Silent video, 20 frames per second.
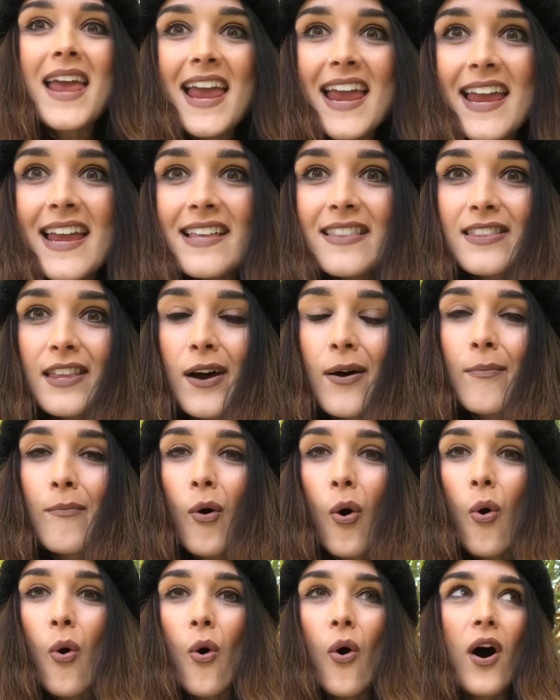eat them
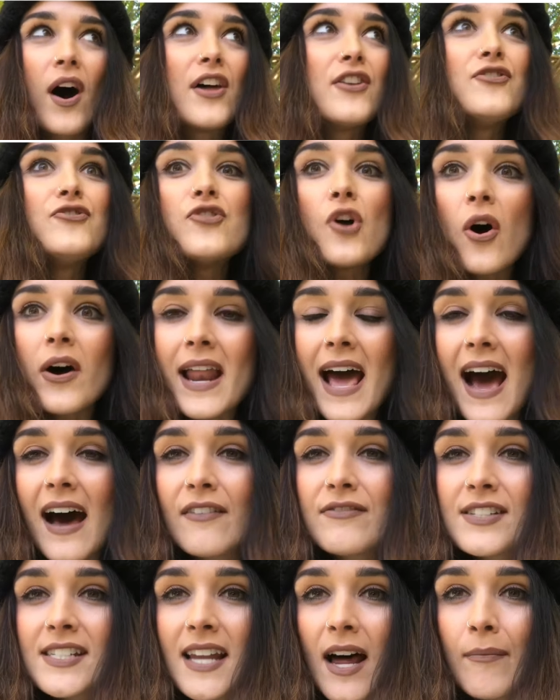or not
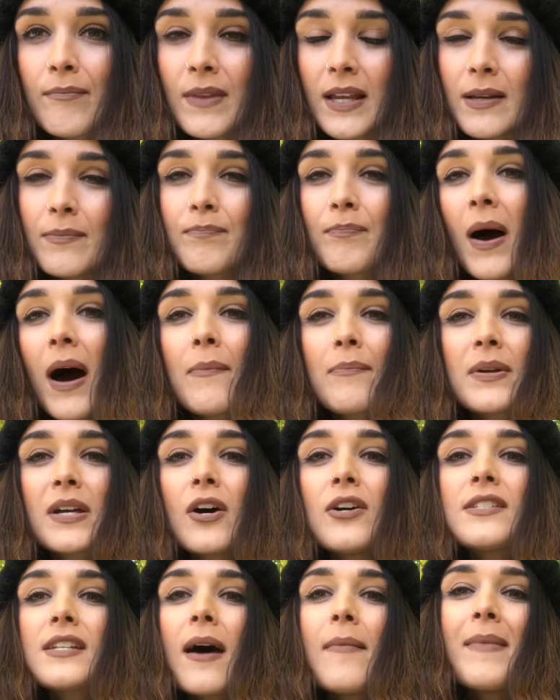have something. But
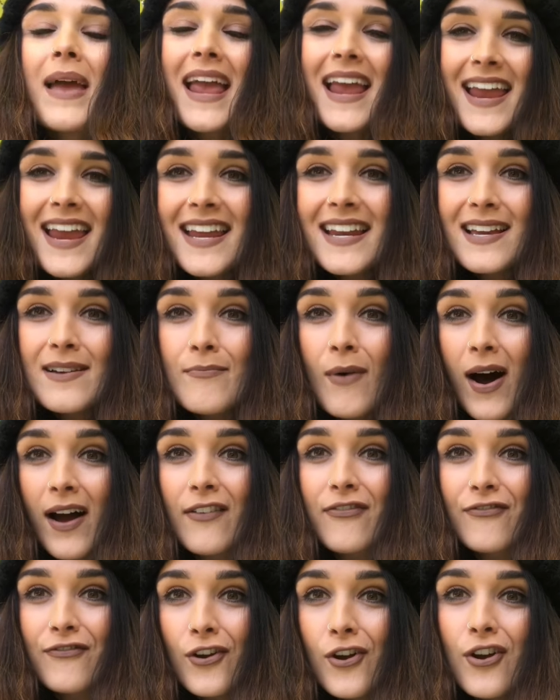because I'm eating my
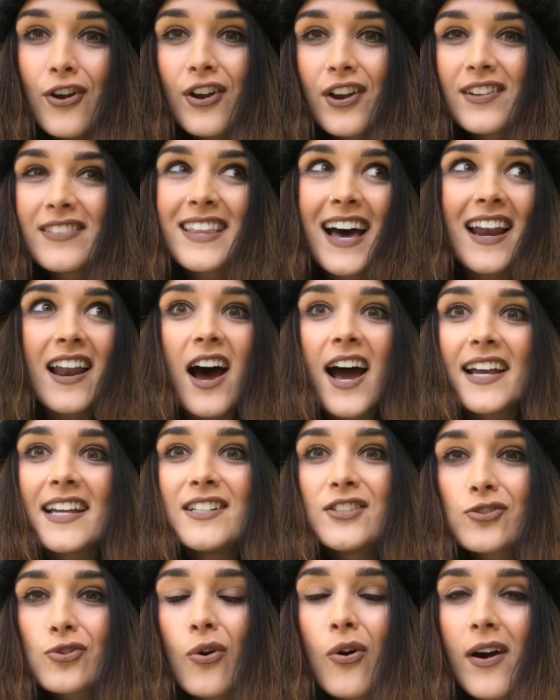food that I
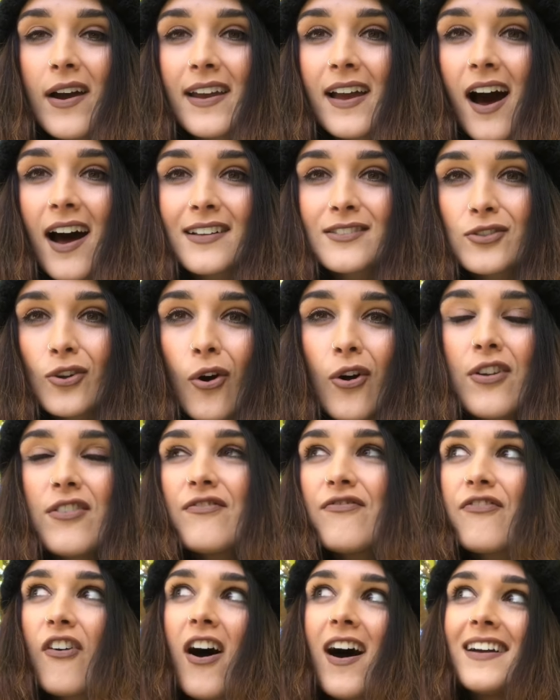enjoy, I don't
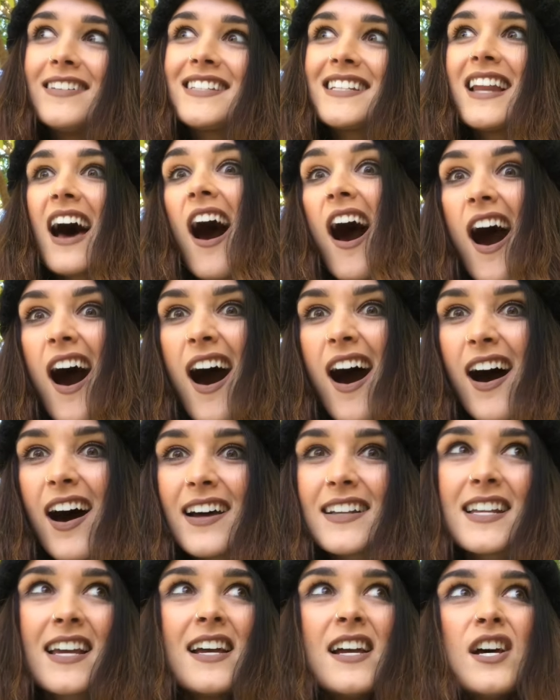find it
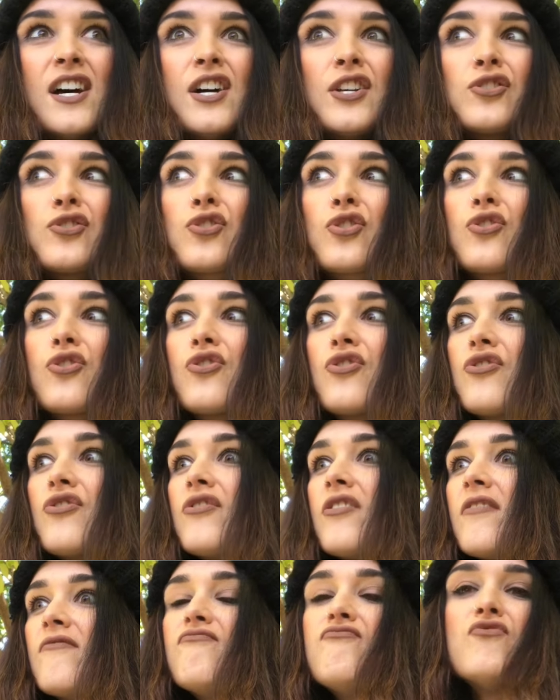hard
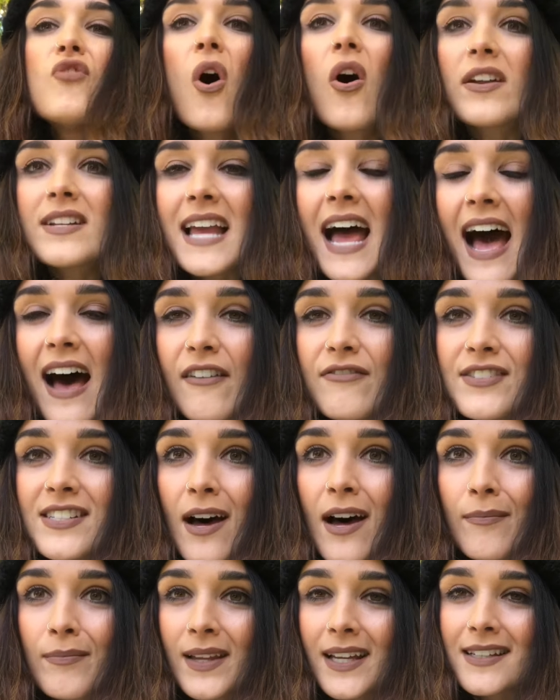to not have
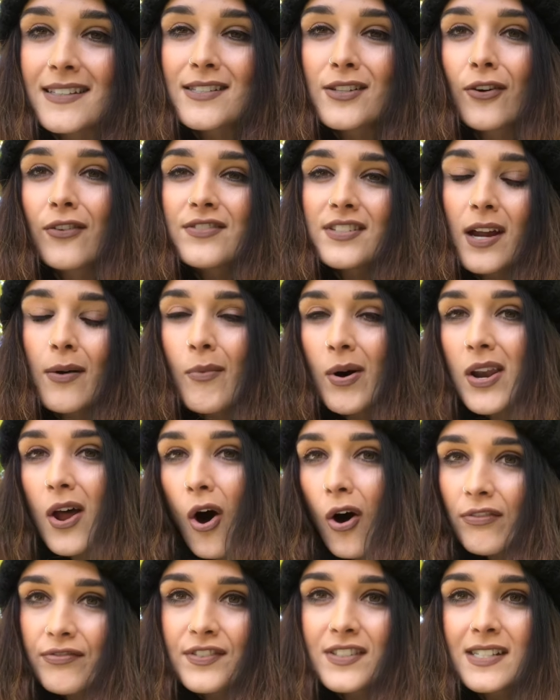something. So if someone
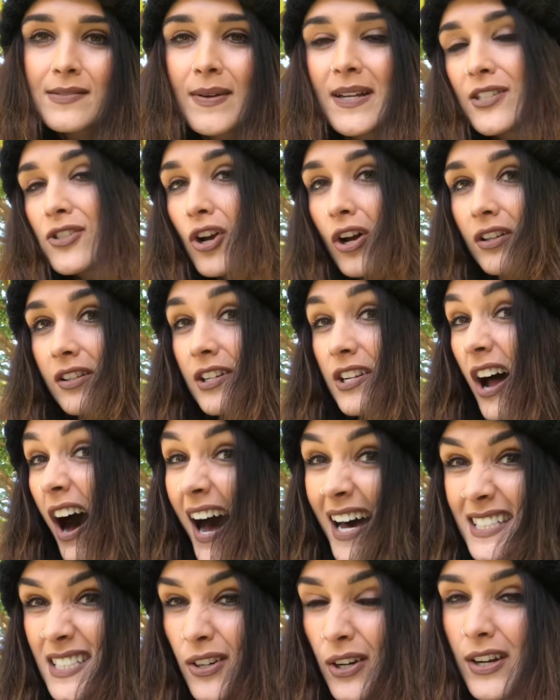offers me chocolate
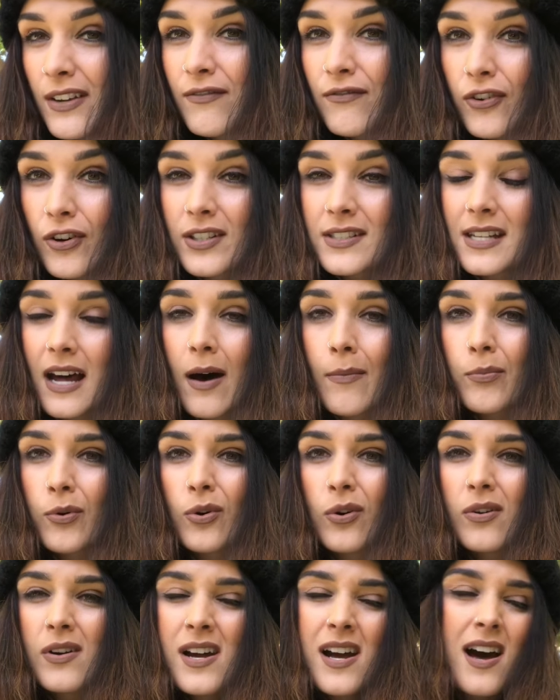ice cream, for
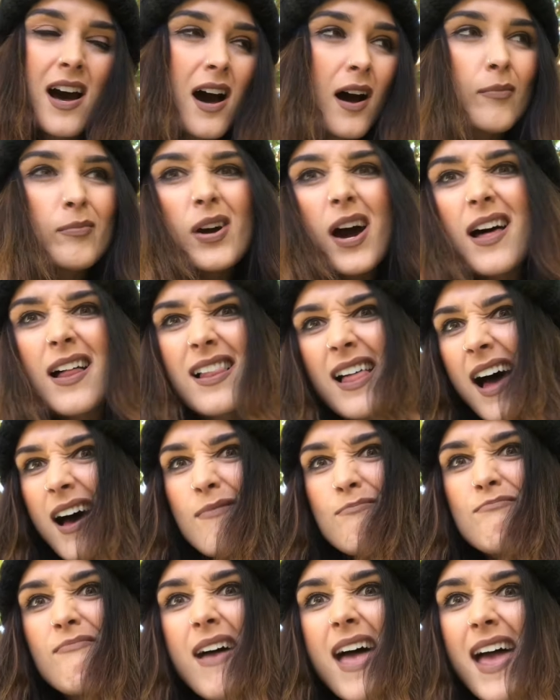example, I'm kind of
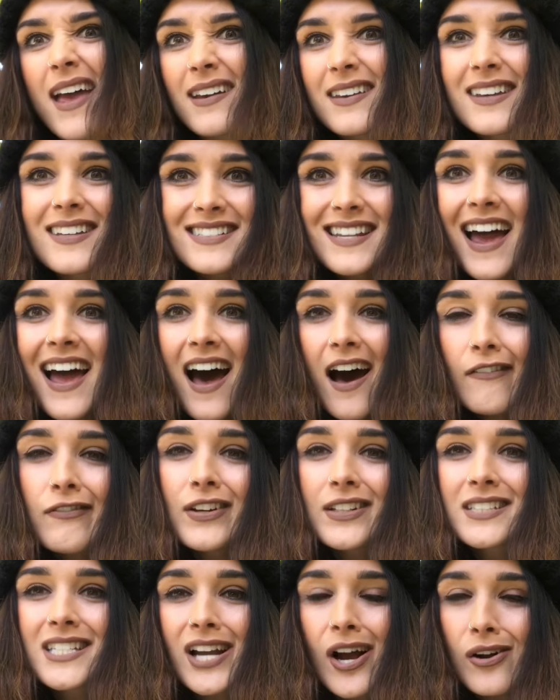like, nah, because I have
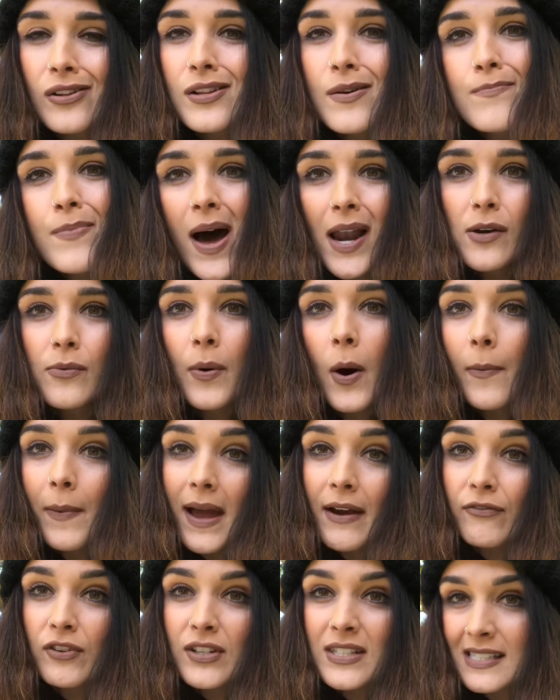a chocolate paddle pop
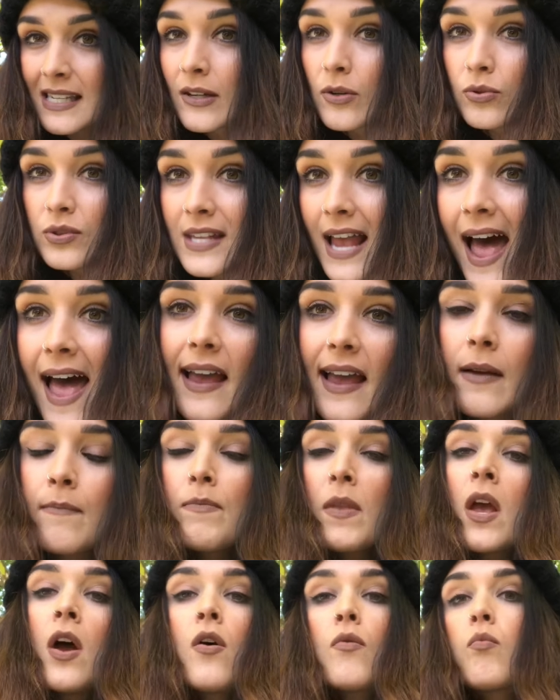every single day.
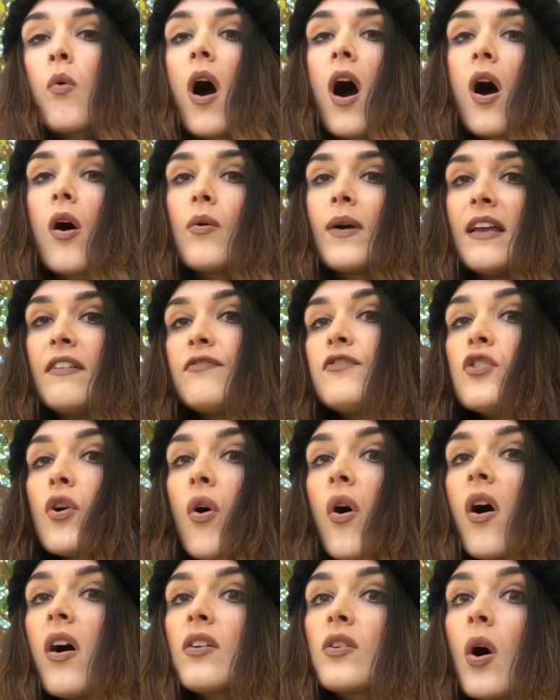Well, if
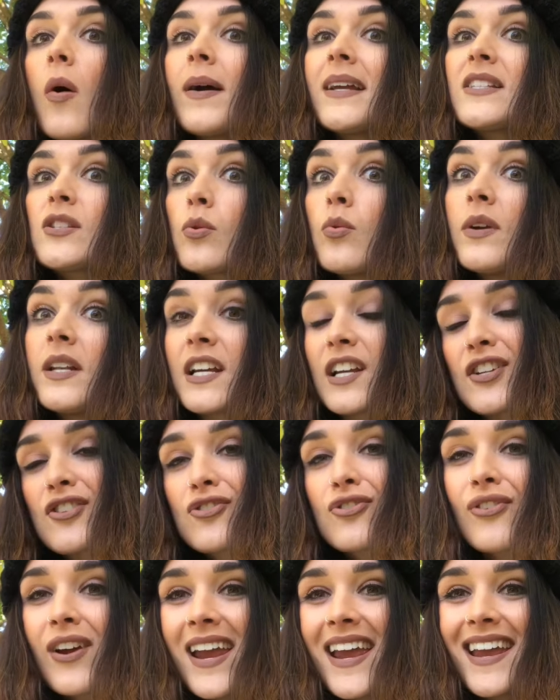you're going to an
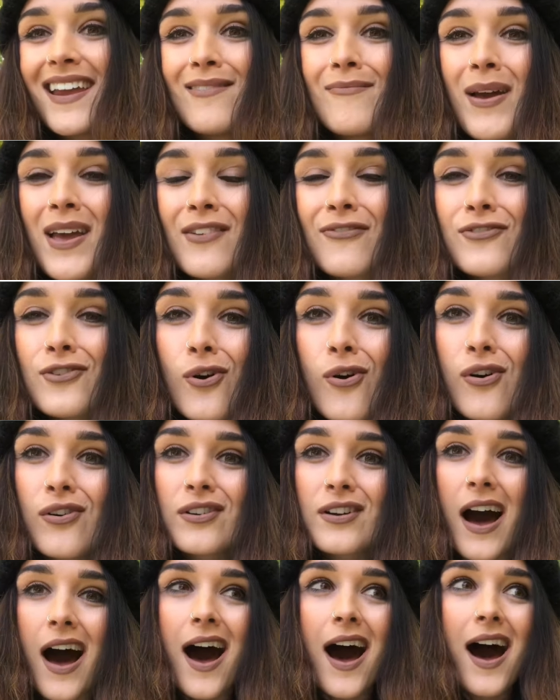extreme, if you're
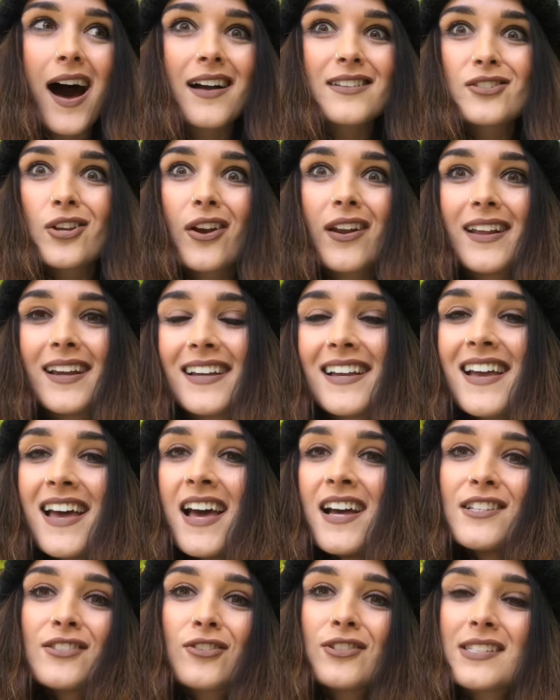turning
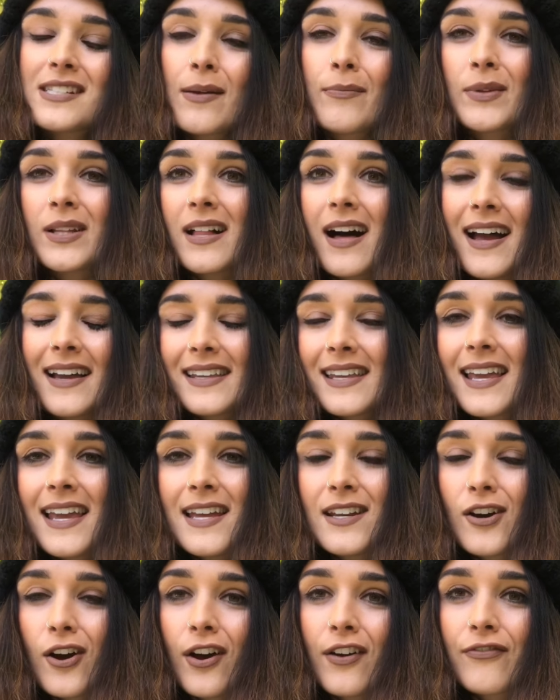to something like
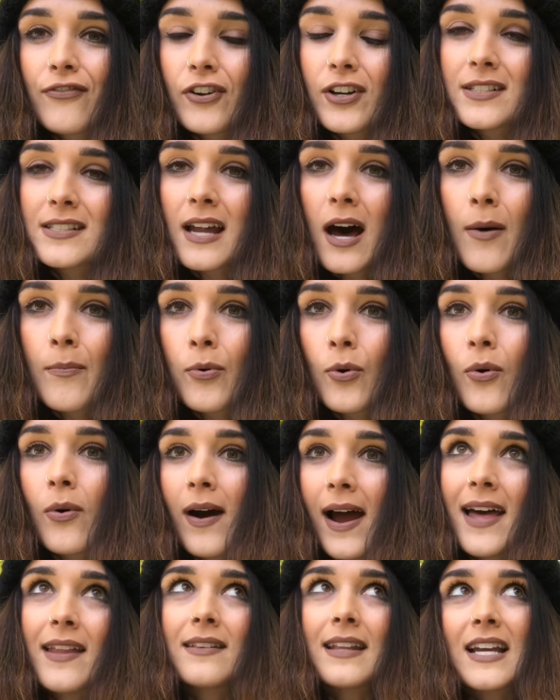keto, for example,
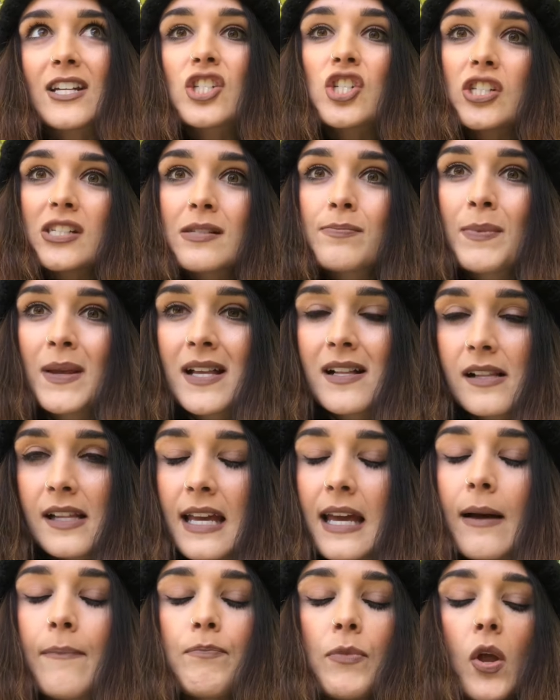and let's just be
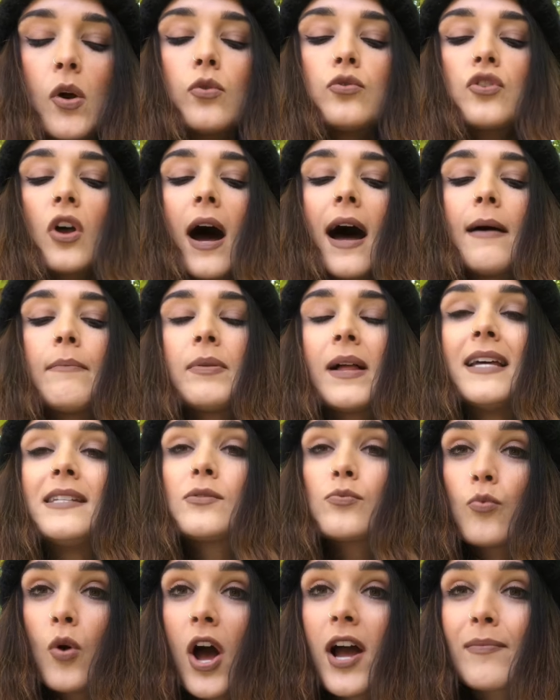clear, all diet
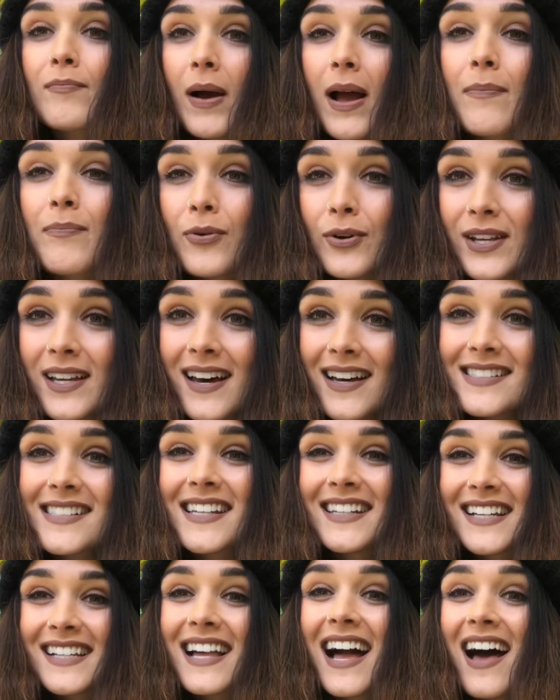plans work by putting us
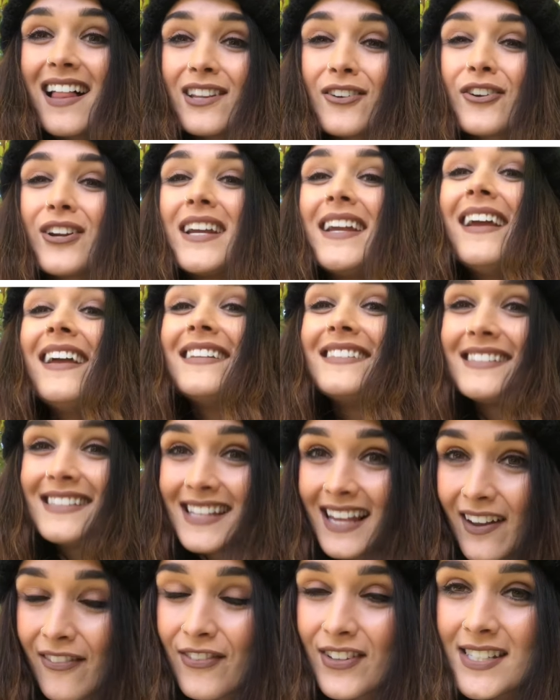in a calorie
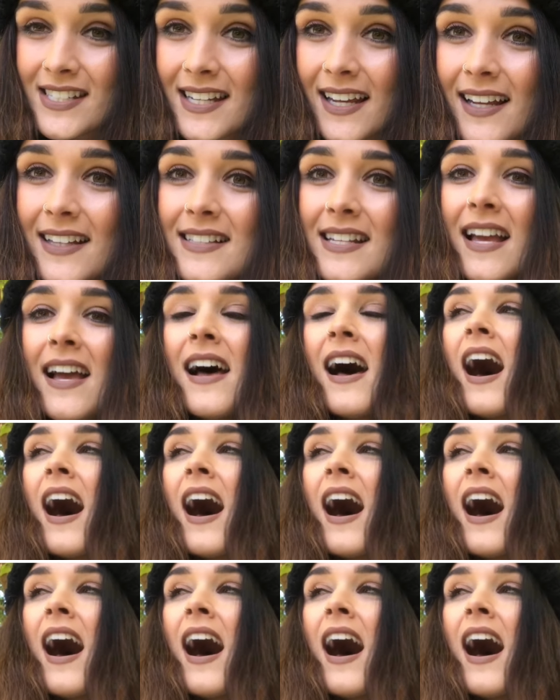deficit.